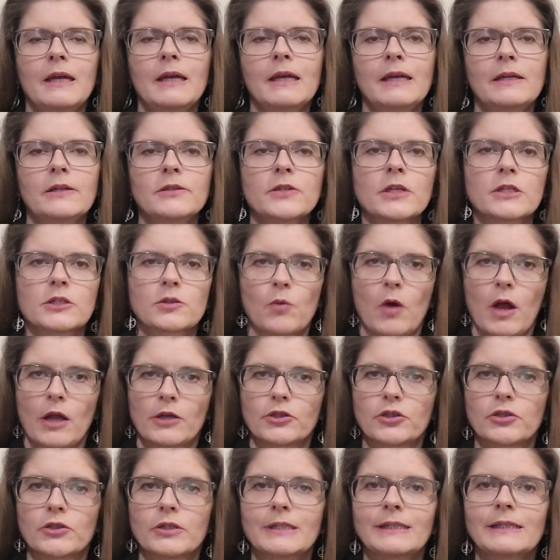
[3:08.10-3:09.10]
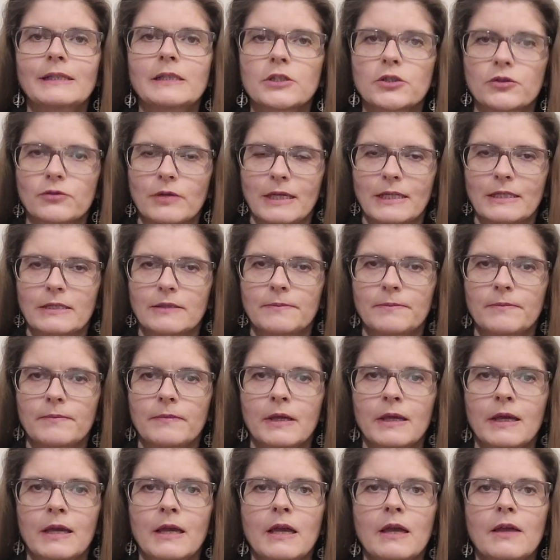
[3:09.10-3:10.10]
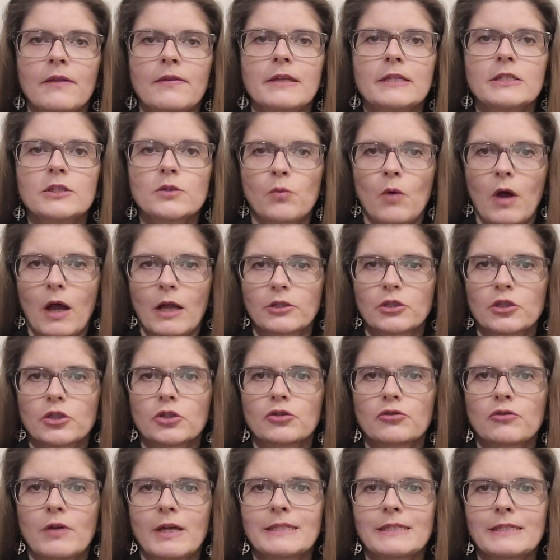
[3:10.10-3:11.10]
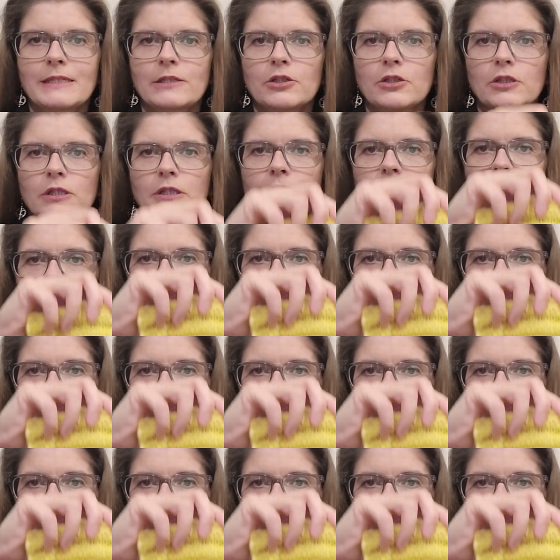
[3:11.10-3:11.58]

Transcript: Here's a swatch to illustrate. This swatch transitions